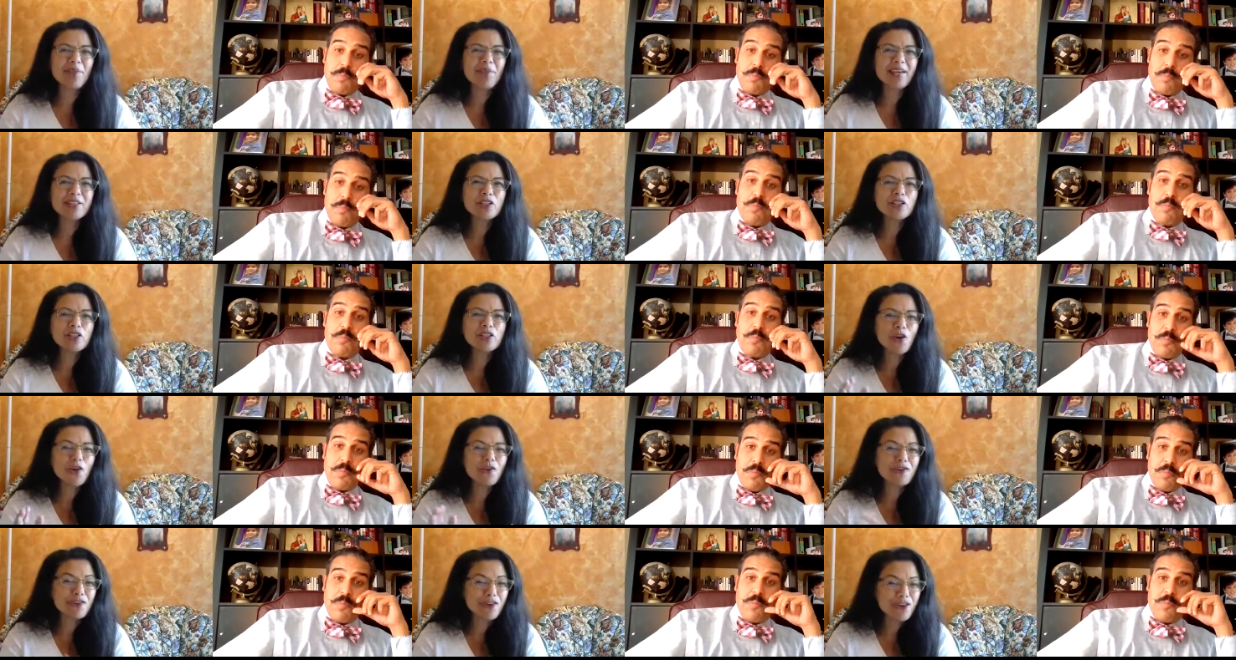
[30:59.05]
Speaker 1: And
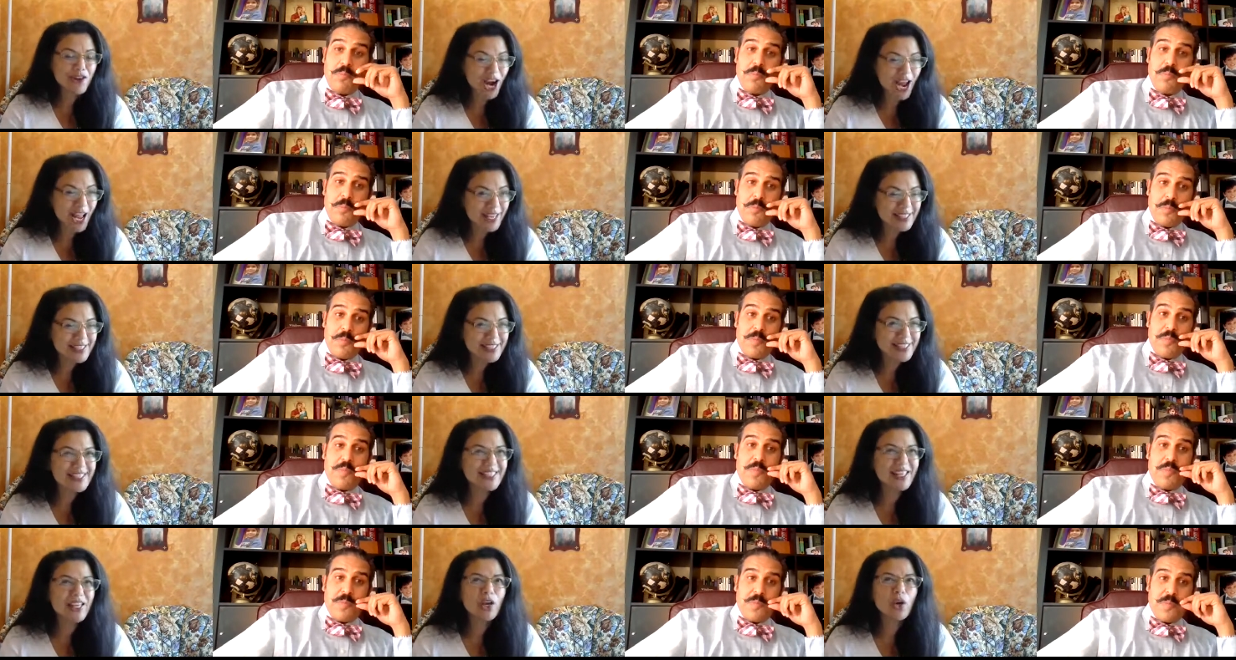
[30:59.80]
so for
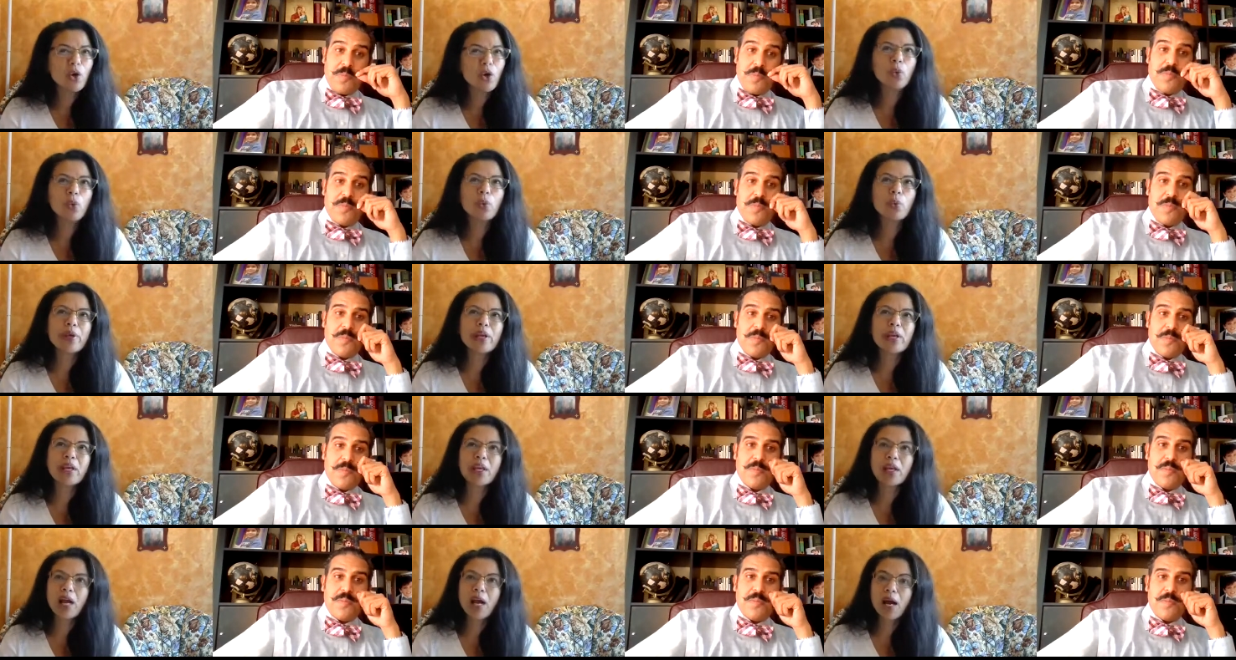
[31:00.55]
us,
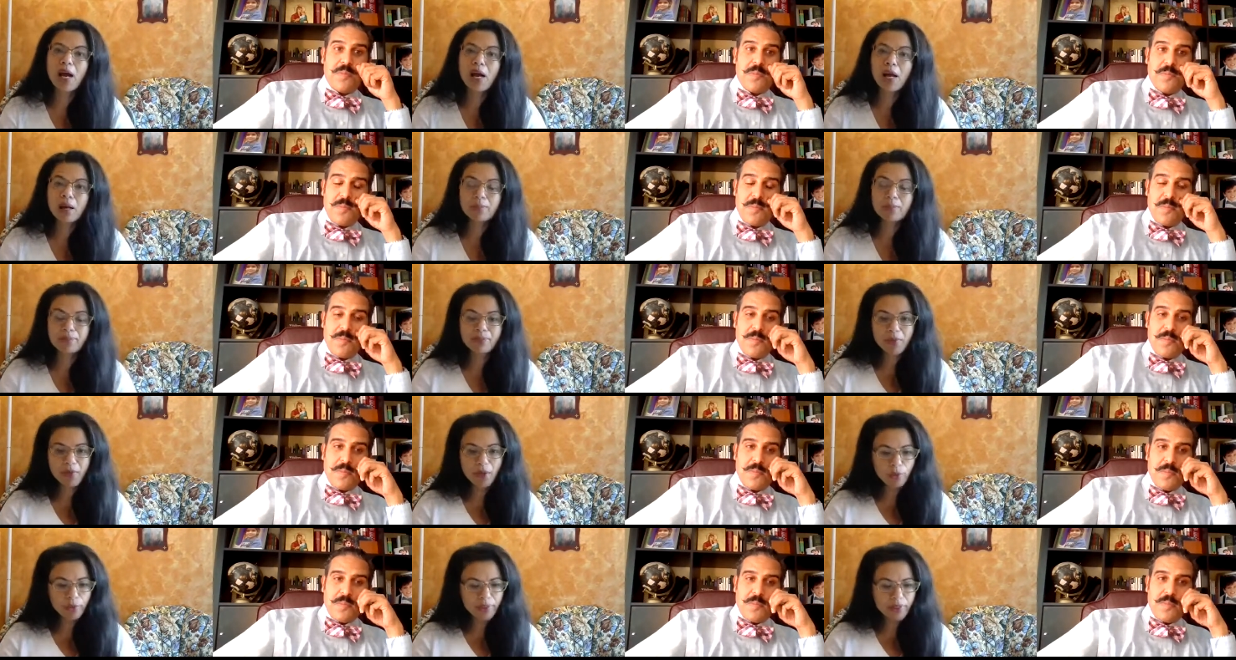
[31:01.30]
we um,
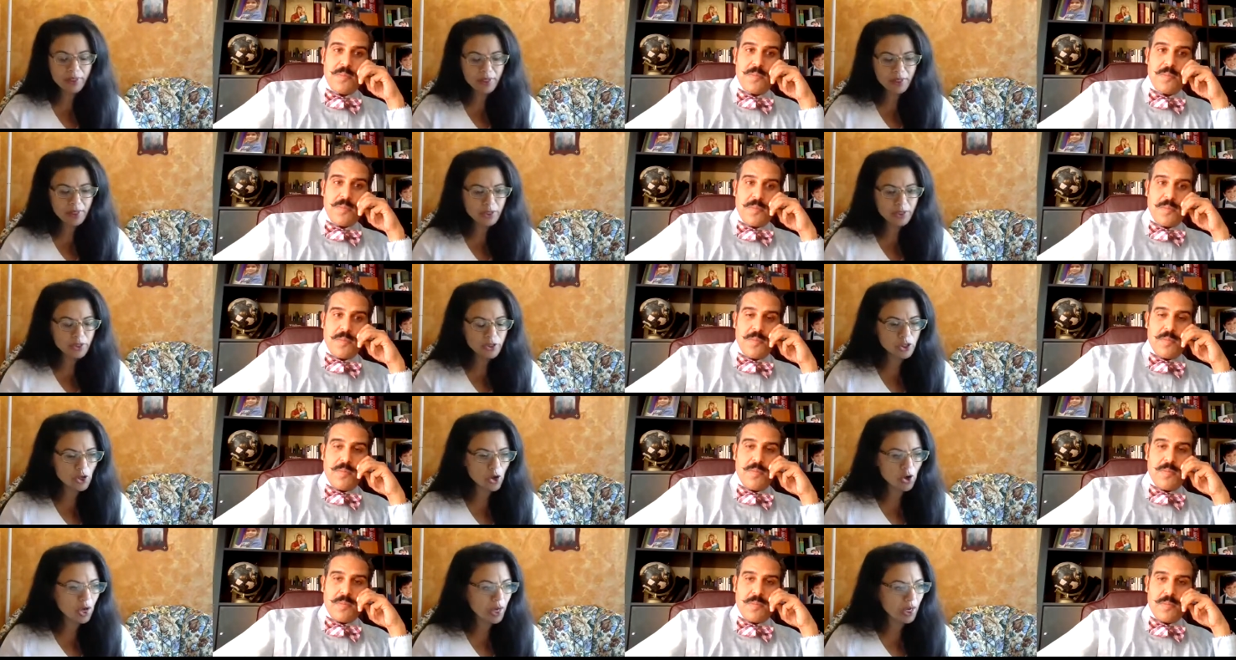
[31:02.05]
we
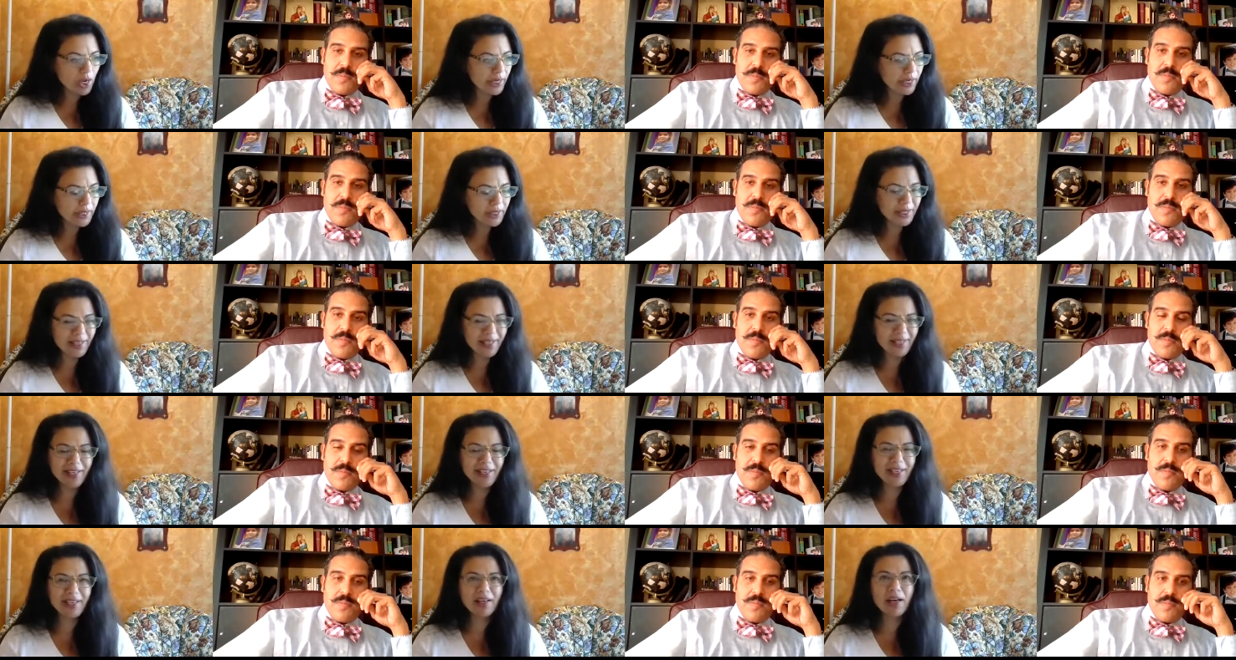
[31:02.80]
saw in the